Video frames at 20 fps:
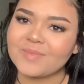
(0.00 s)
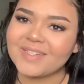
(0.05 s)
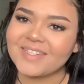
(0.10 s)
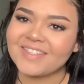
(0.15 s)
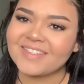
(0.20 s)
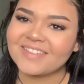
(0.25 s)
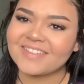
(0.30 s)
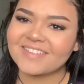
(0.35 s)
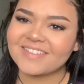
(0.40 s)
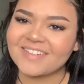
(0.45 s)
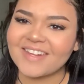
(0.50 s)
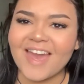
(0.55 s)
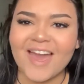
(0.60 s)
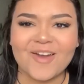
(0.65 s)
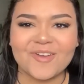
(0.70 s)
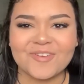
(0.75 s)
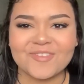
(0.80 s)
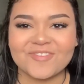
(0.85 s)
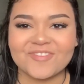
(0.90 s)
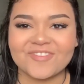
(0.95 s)
me
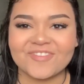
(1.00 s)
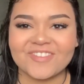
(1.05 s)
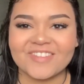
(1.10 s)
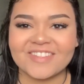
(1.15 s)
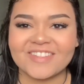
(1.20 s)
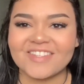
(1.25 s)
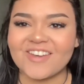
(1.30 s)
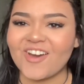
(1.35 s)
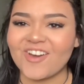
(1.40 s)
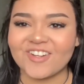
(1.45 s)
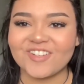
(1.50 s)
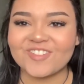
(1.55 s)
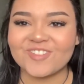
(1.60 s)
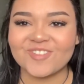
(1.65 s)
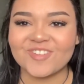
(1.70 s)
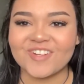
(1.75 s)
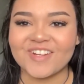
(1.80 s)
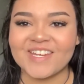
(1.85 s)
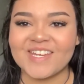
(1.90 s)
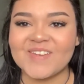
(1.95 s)
out of the
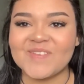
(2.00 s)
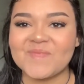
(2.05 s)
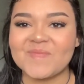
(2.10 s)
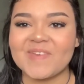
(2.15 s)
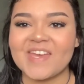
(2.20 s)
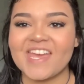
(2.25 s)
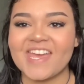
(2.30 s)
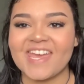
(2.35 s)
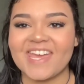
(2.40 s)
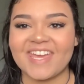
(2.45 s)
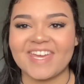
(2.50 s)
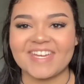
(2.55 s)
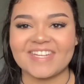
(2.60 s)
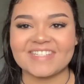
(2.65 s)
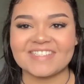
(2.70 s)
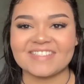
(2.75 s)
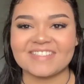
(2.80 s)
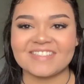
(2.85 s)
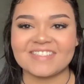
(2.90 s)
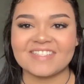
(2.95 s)
auditorium,
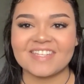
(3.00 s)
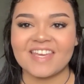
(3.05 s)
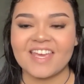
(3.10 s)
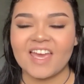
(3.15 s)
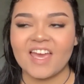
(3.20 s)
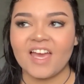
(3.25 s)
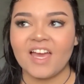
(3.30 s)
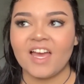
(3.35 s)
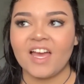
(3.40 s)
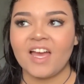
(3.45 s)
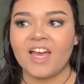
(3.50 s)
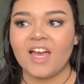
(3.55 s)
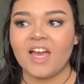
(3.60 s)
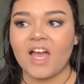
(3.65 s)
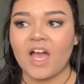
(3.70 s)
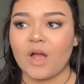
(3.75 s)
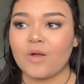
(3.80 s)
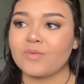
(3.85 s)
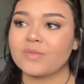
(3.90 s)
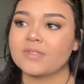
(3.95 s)
and
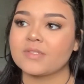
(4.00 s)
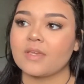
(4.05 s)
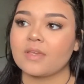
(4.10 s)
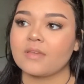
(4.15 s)
I was